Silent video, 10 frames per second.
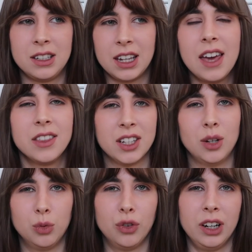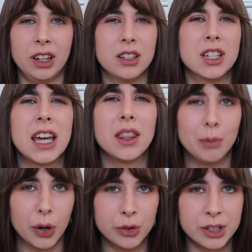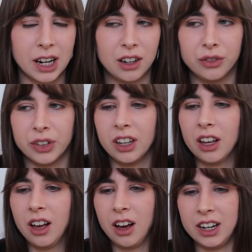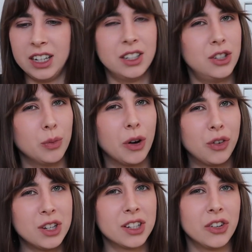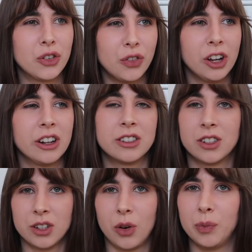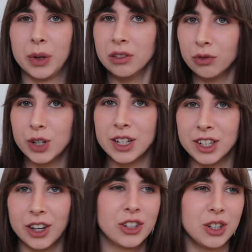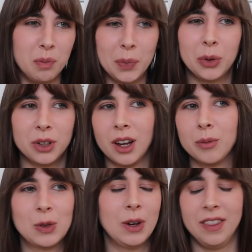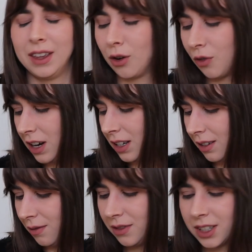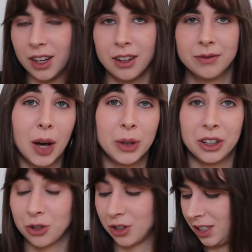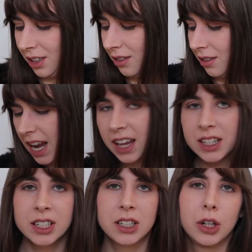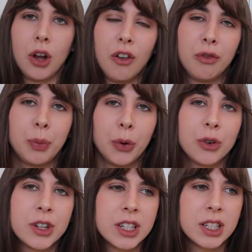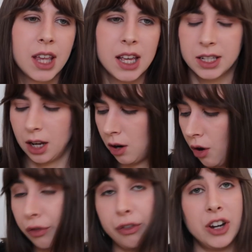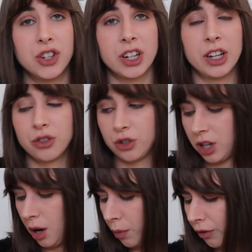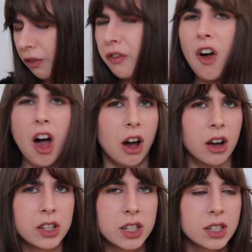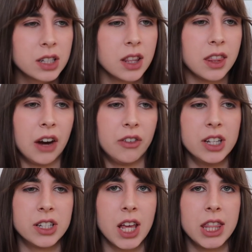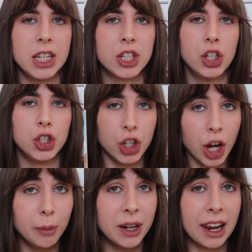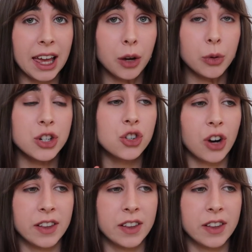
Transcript: Silmarillion, to get the most out of it, I need to do my research first. So I've been researching, building up to it, and then I'll read it. So that'll be interesting. Next, lot of books. There's a lot of French literature, but first there is this German language